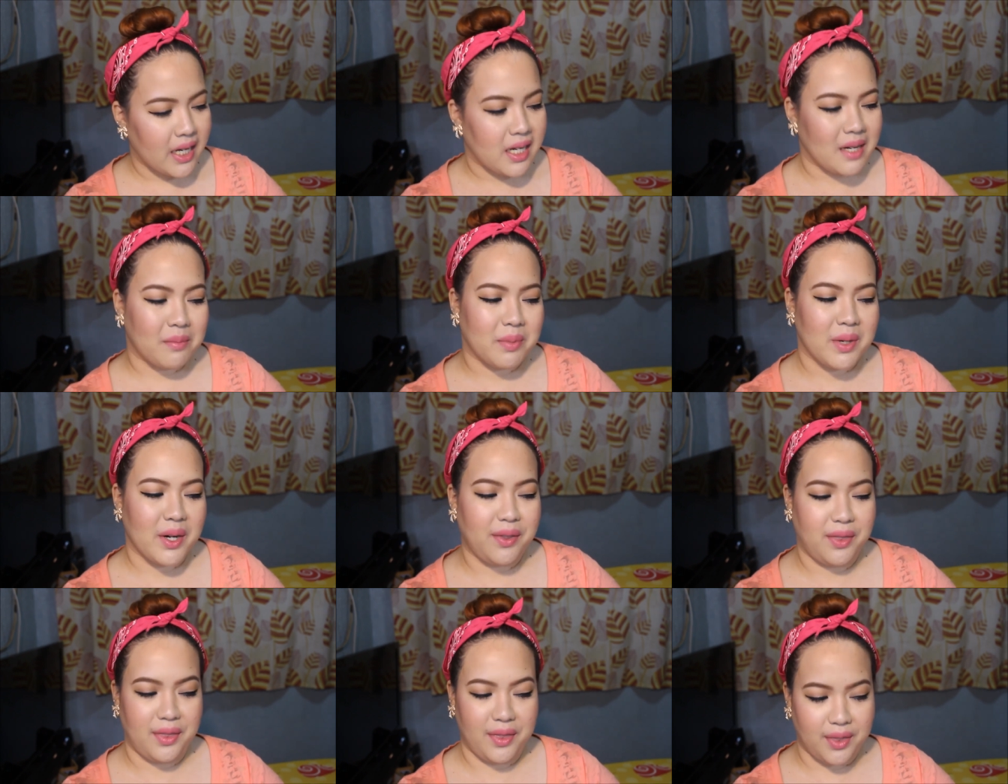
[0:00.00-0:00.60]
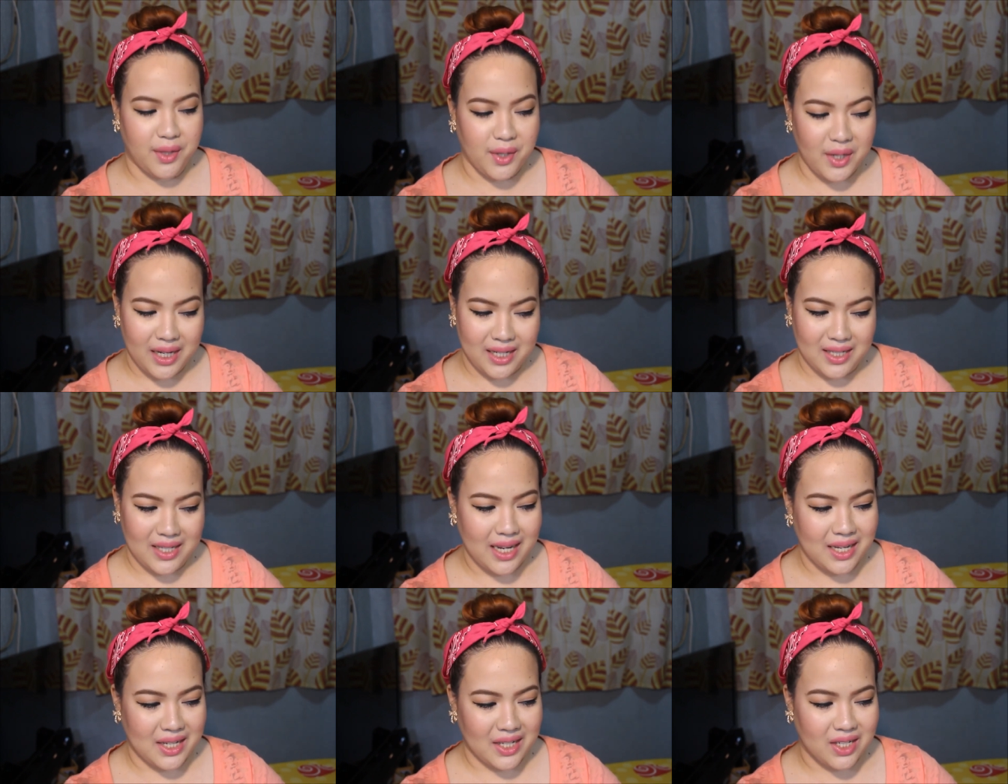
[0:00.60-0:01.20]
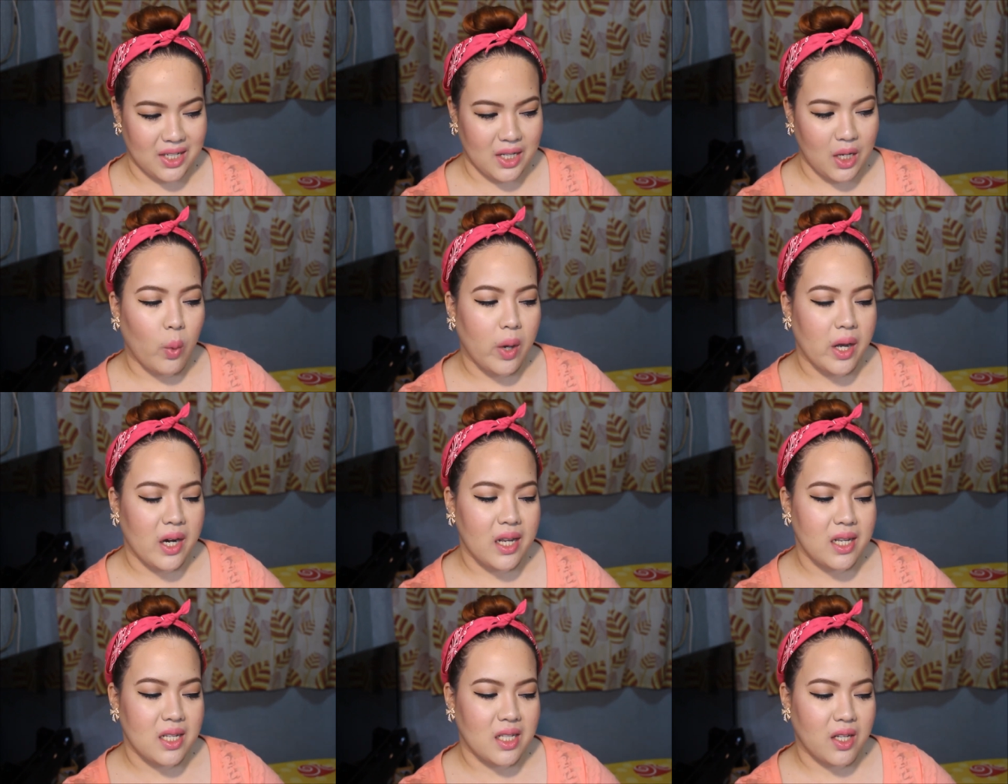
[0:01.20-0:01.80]
Number 36.
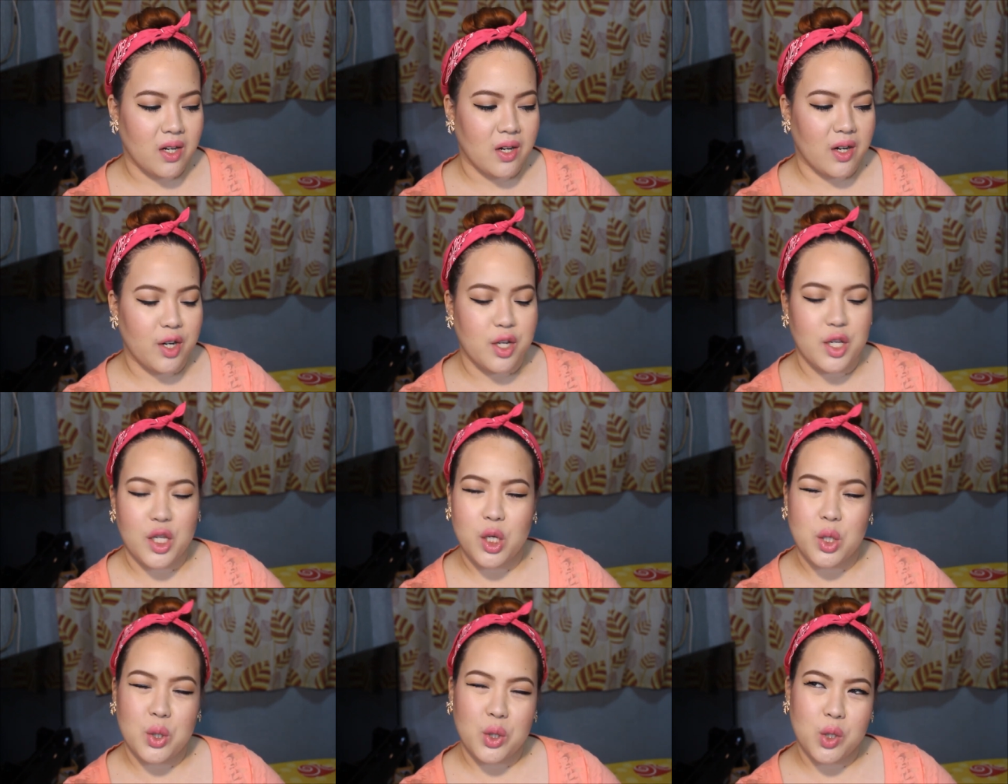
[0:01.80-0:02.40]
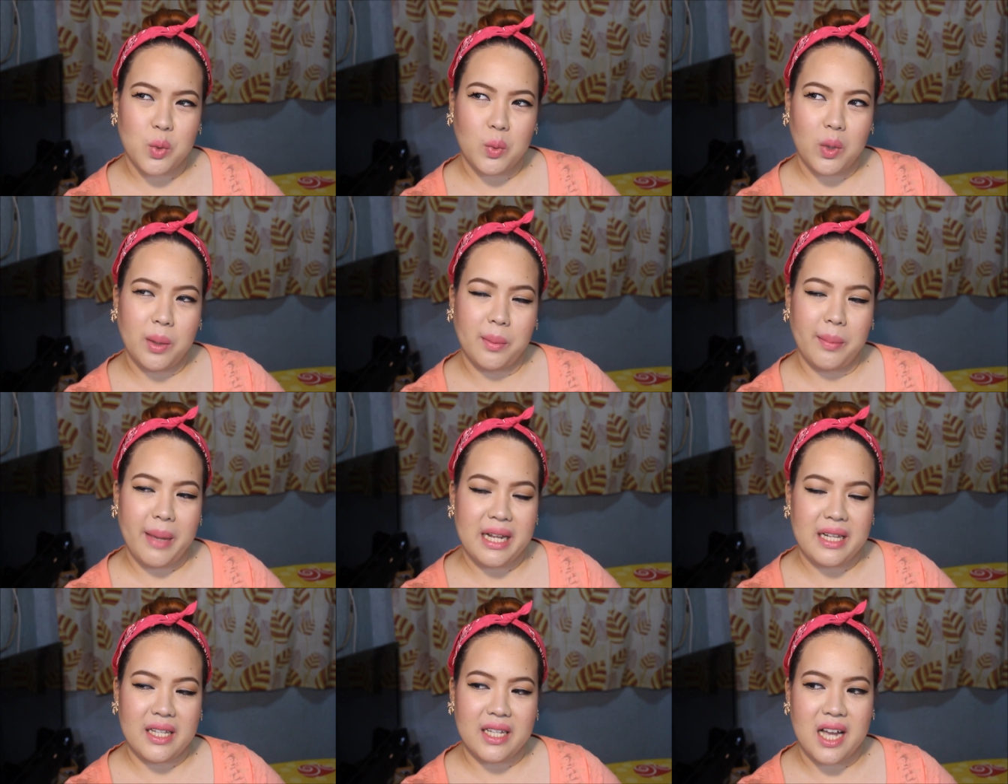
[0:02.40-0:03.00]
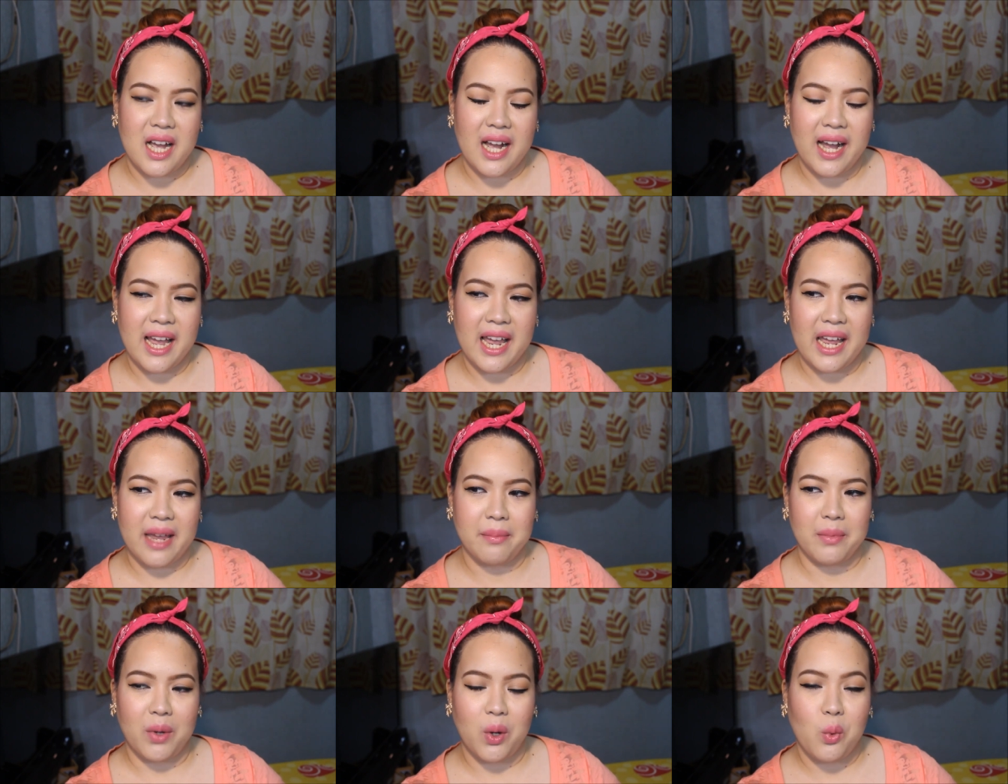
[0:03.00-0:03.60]
What is your usual
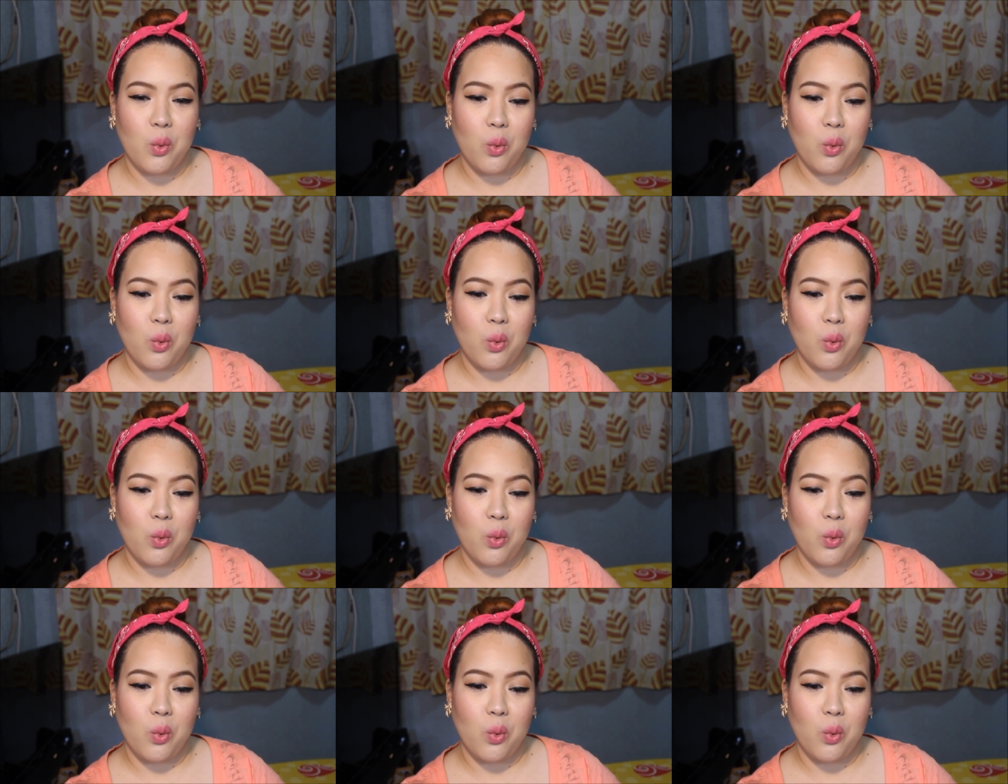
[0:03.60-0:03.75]
bedtime?